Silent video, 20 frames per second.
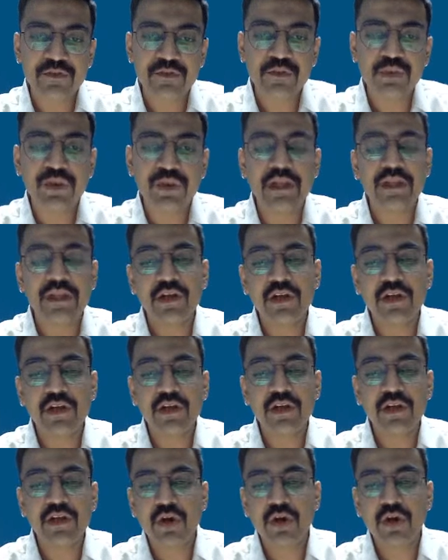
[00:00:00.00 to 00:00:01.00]
So in the
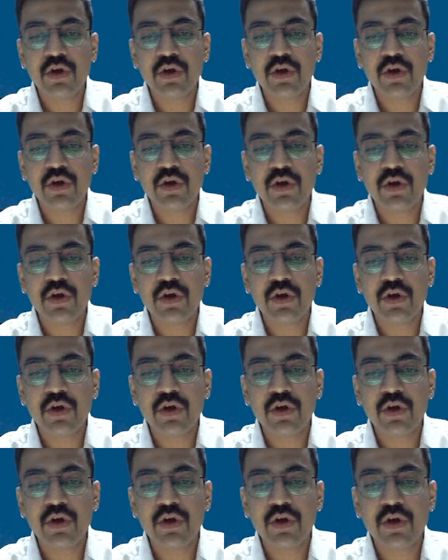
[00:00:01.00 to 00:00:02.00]
long run, there
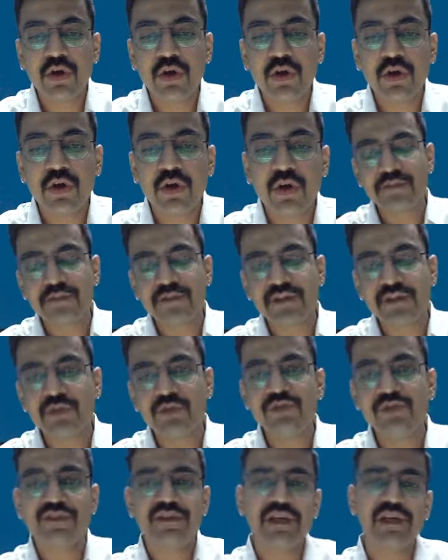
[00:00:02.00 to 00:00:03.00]
are many other
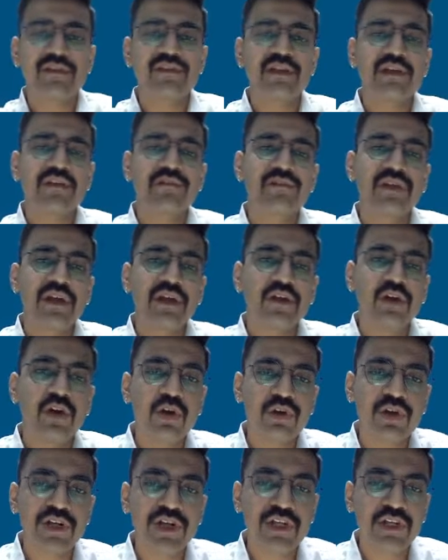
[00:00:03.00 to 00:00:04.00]
substitutes, as in if I
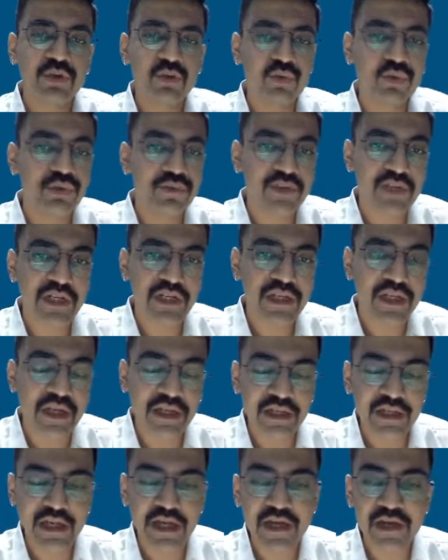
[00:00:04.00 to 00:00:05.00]
already know that
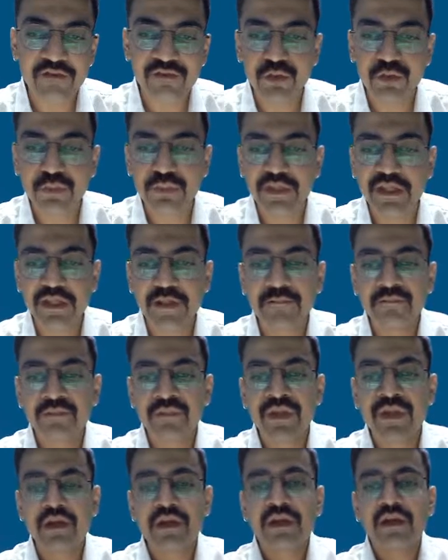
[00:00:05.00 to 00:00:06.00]
I have to be
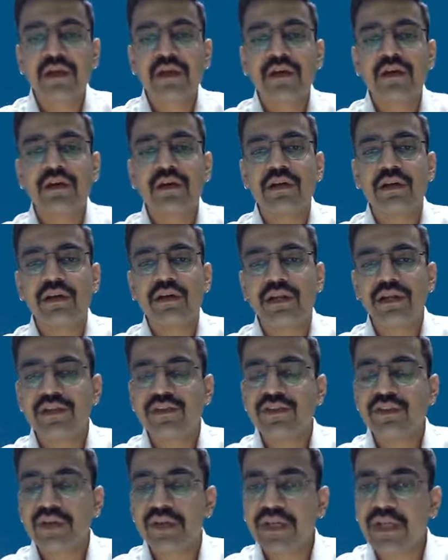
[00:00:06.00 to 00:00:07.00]
in a
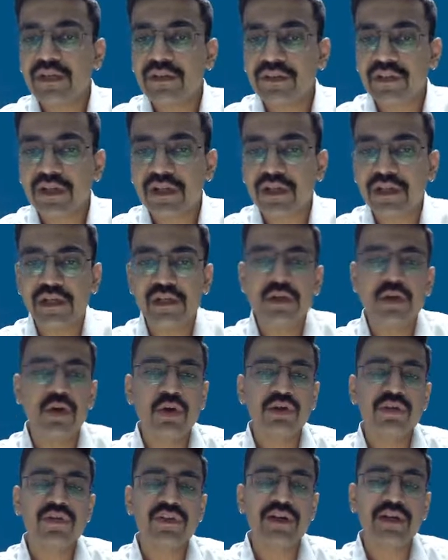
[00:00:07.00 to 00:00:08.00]
certain city
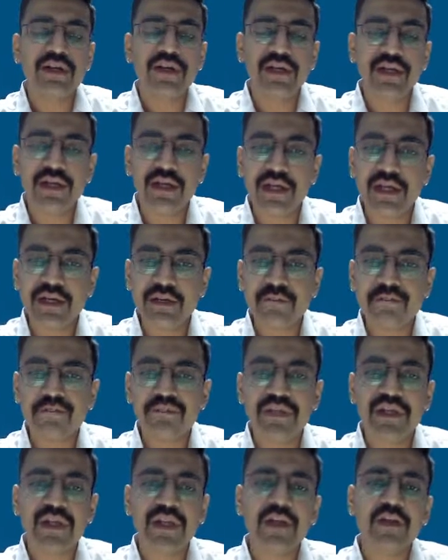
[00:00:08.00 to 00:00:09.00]
on a certain date,
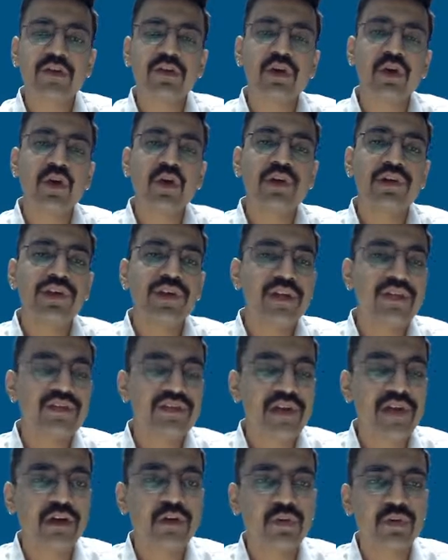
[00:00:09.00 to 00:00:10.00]
then I could already
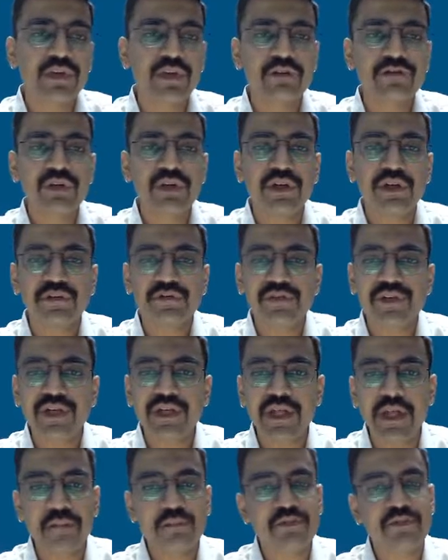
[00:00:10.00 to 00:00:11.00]
start looking for different
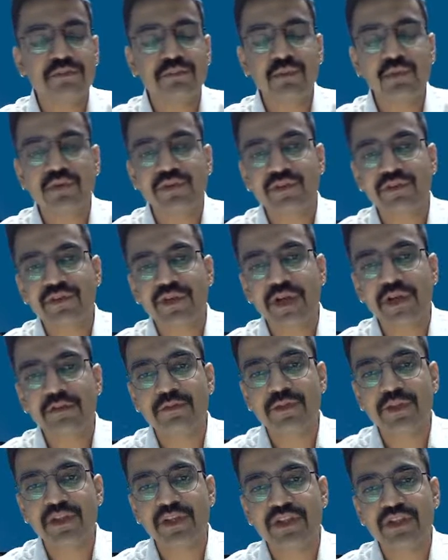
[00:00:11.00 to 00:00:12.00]
types of modes of
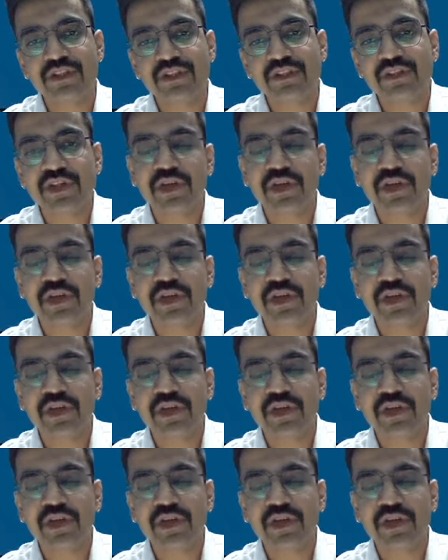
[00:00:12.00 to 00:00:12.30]
transportations.